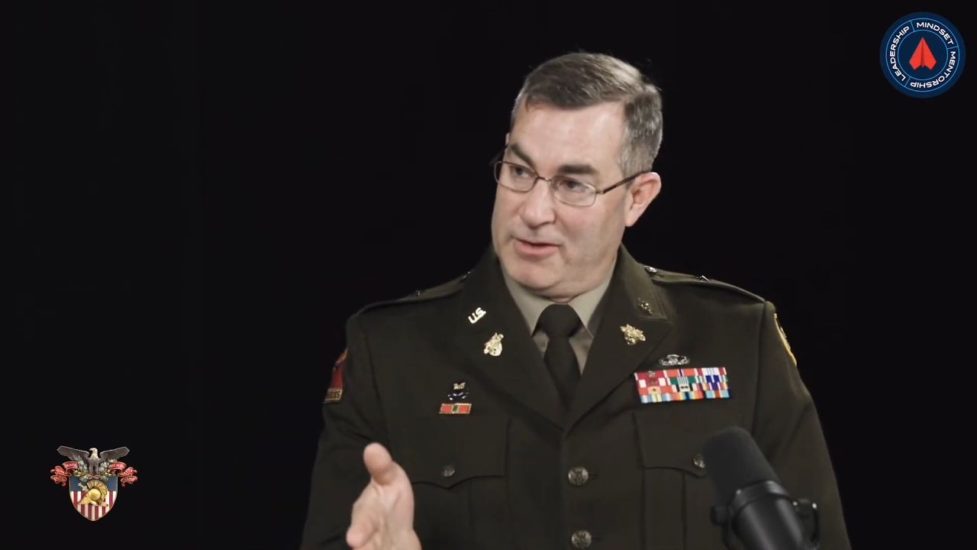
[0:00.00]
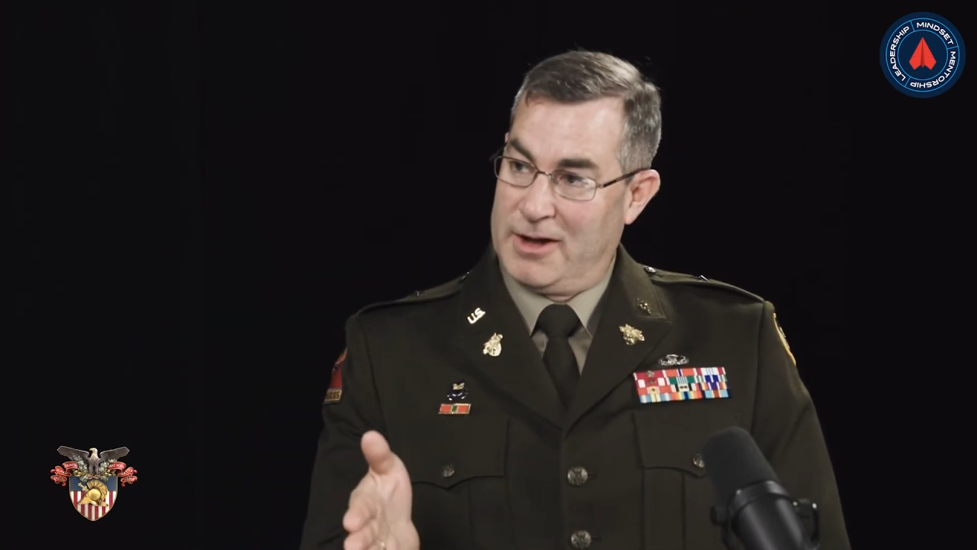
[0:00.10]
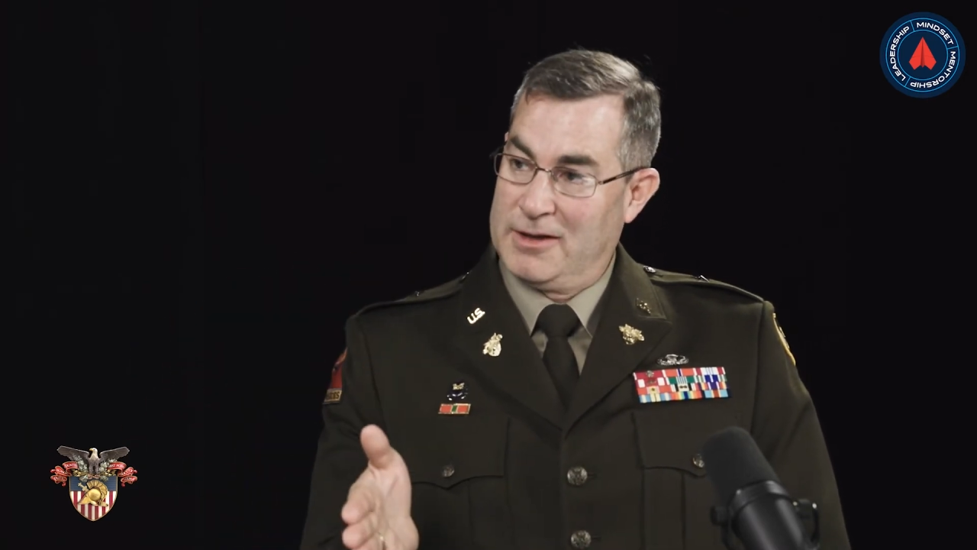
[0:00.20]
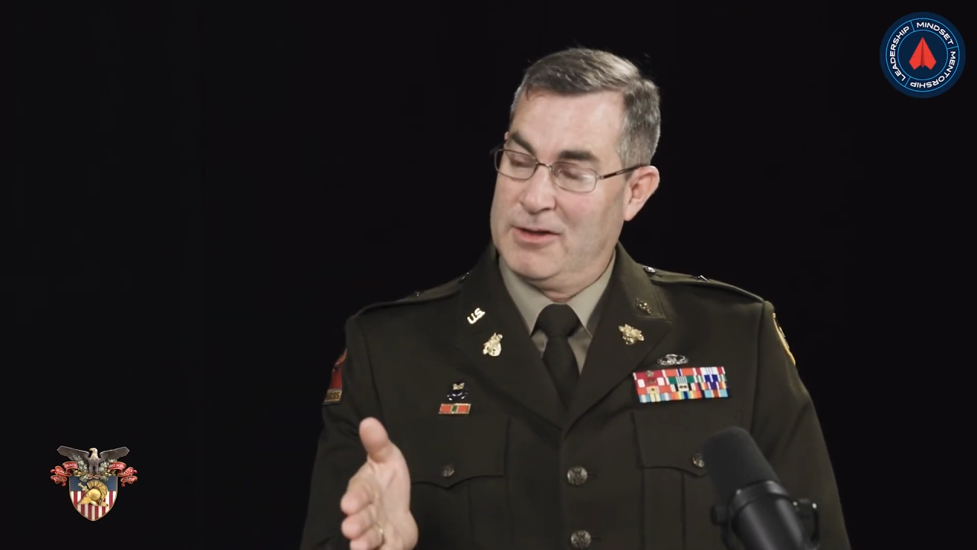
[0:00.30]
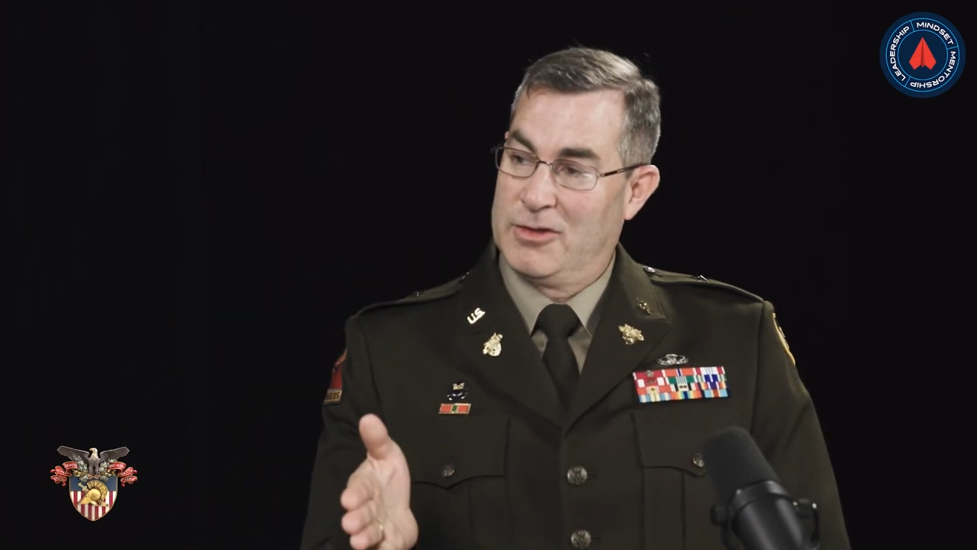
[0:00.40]

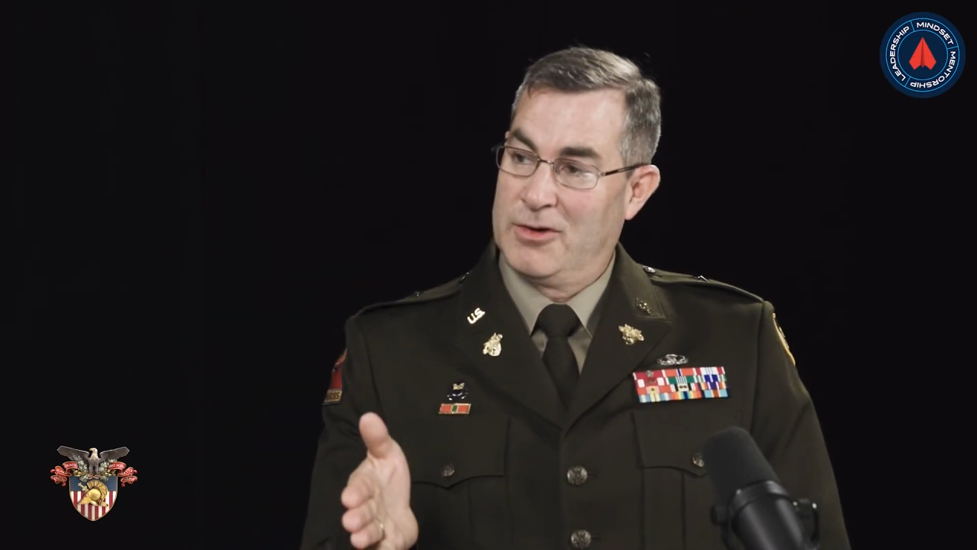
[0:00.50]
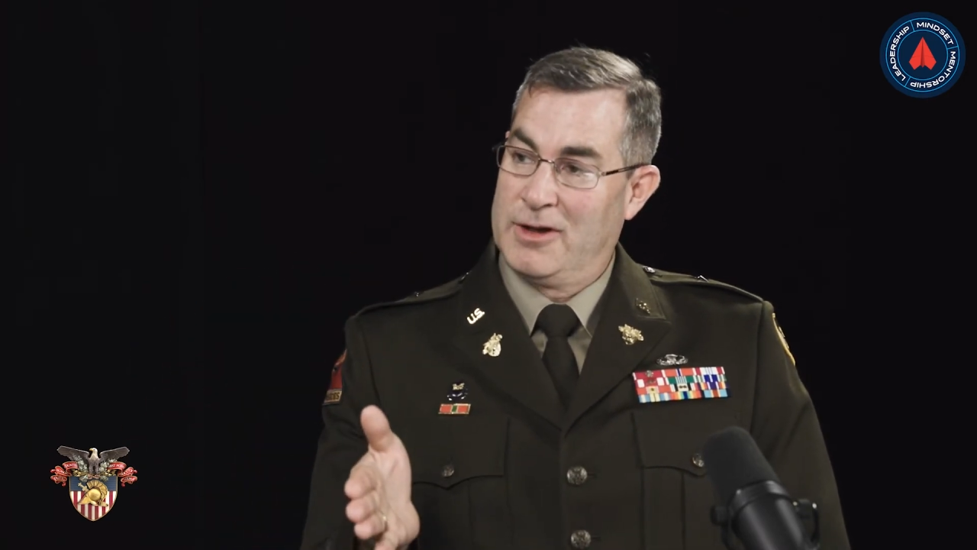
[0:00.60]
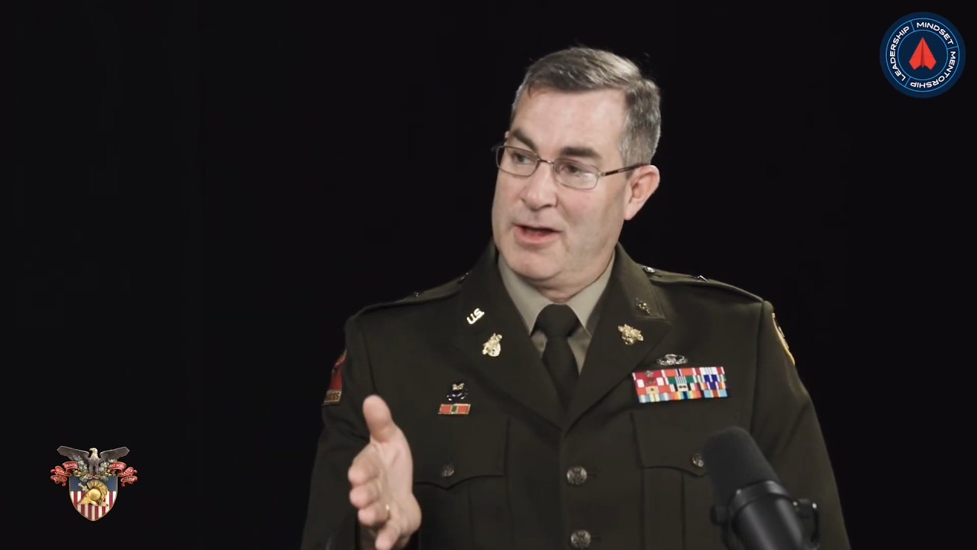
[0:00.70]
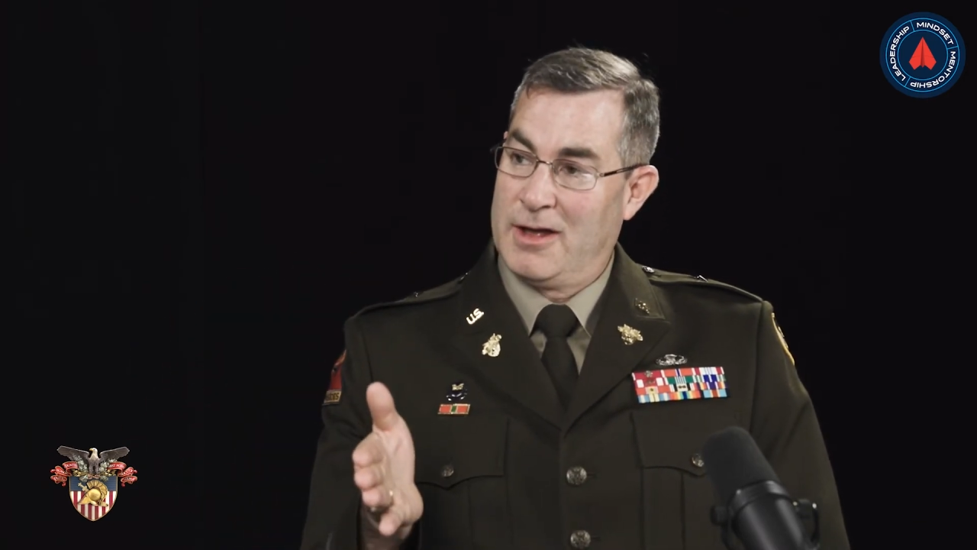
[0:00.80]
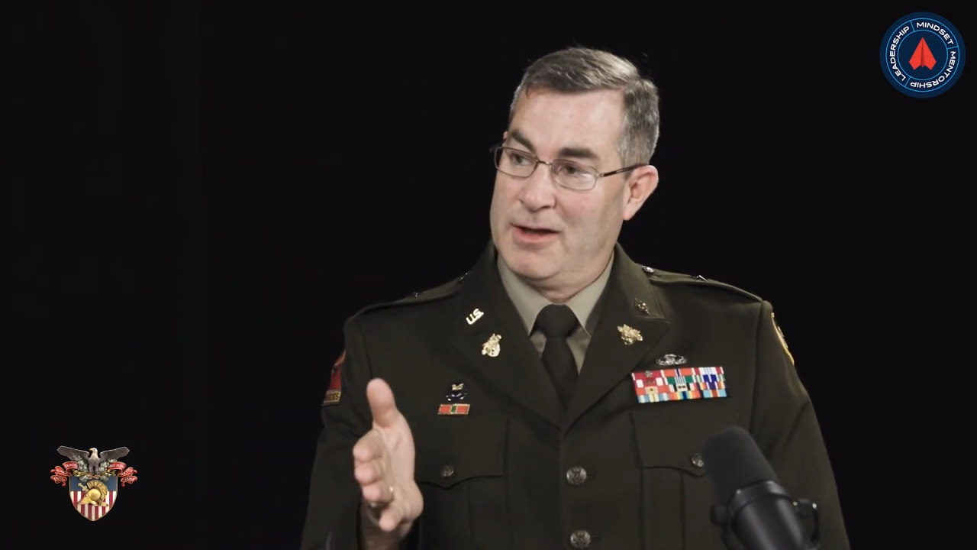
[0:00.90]

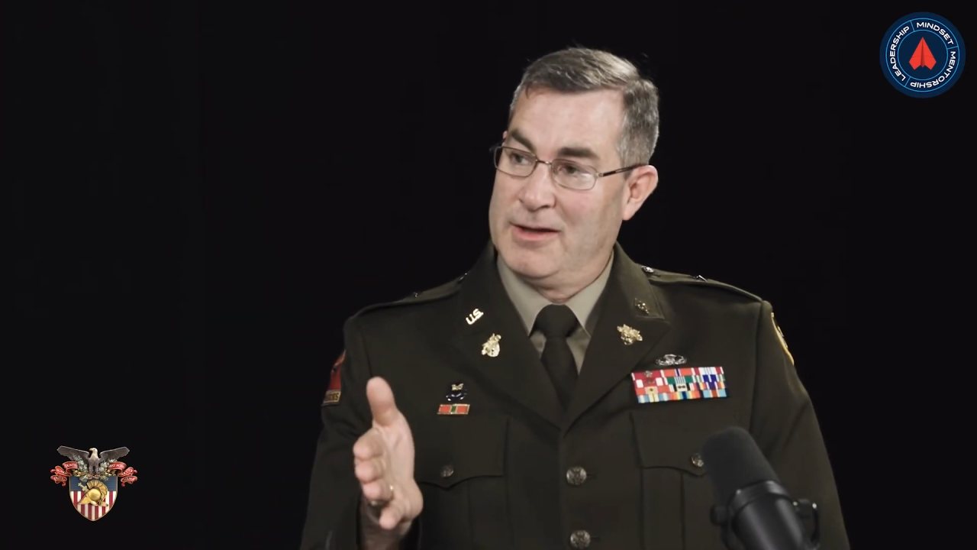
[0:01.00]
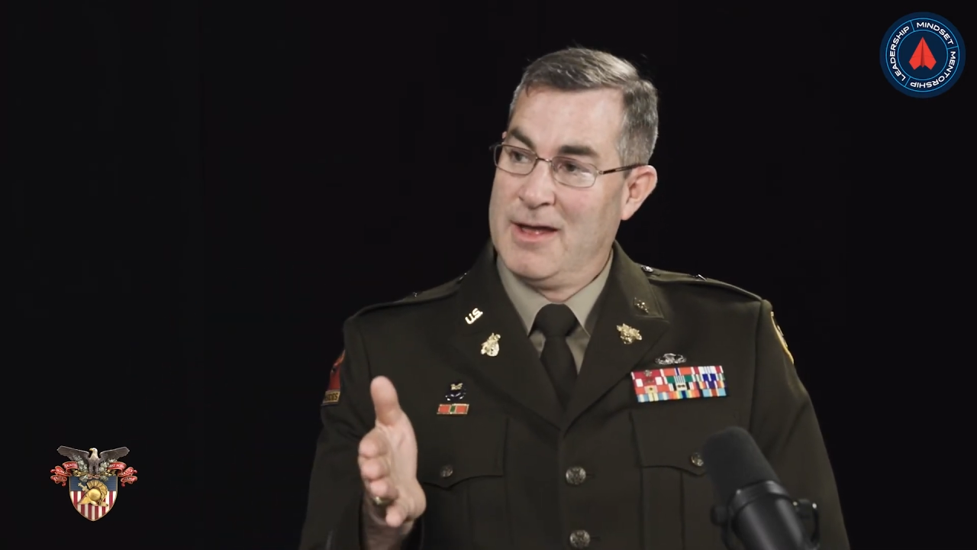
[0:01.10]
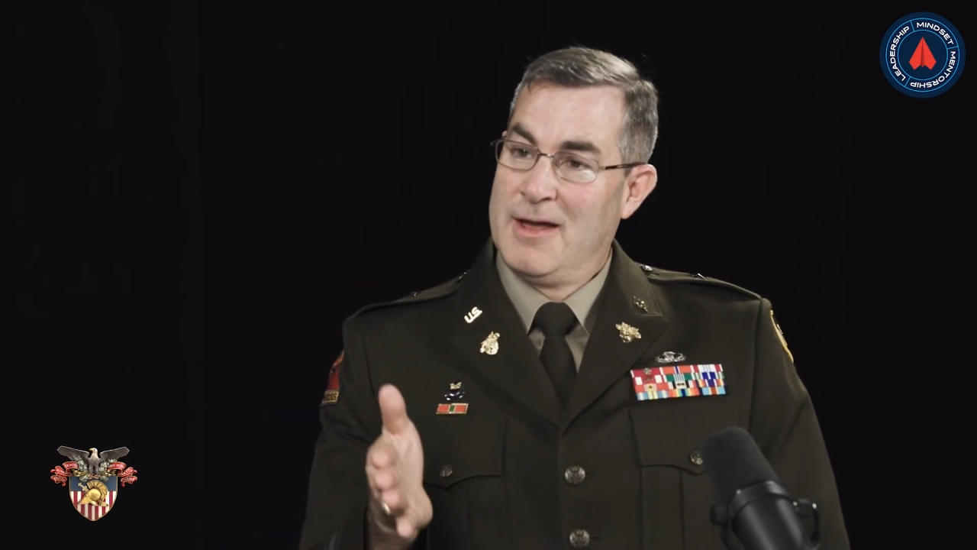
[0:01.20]
1939.